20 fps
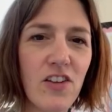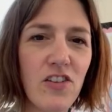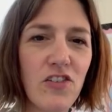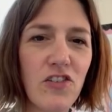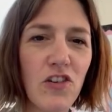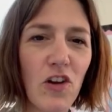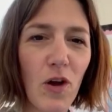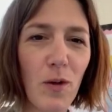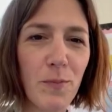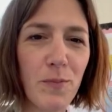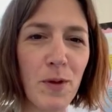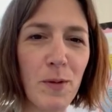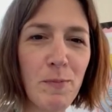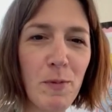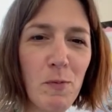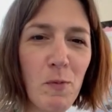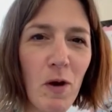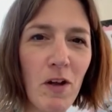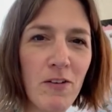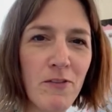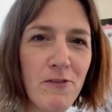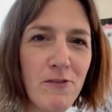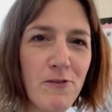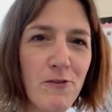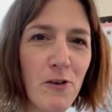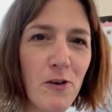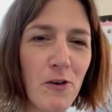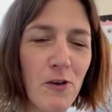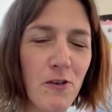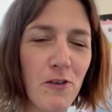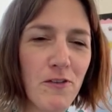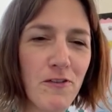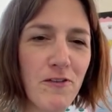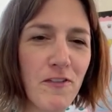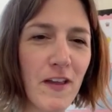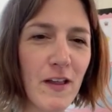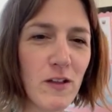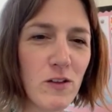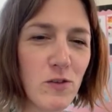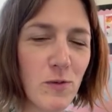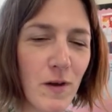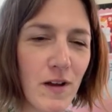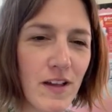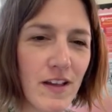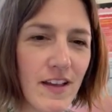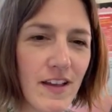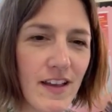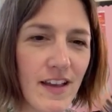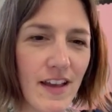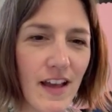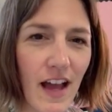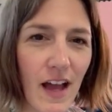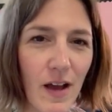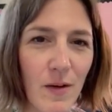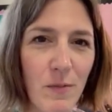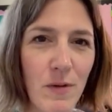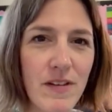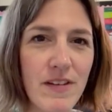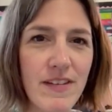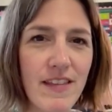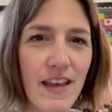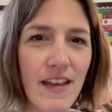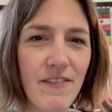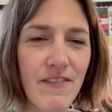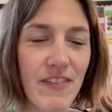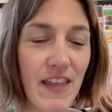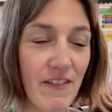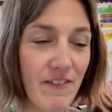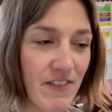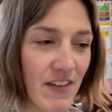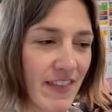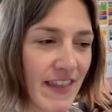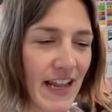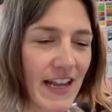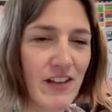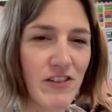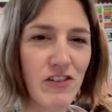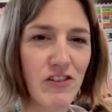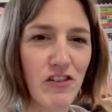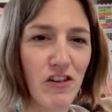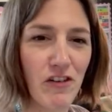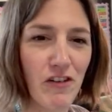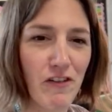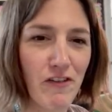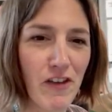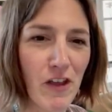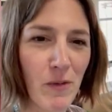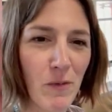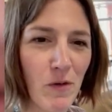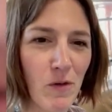Job number one for field work, once they've done their literature review